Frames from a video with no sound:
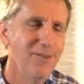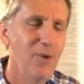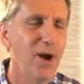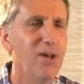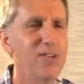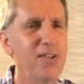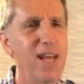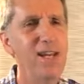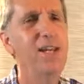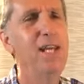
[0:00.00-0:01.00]
We all
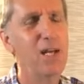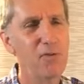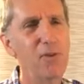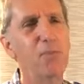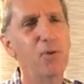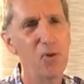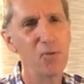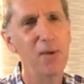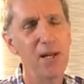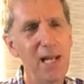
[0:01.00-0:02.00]
stand in need of
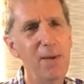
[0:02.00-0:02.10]
improvement.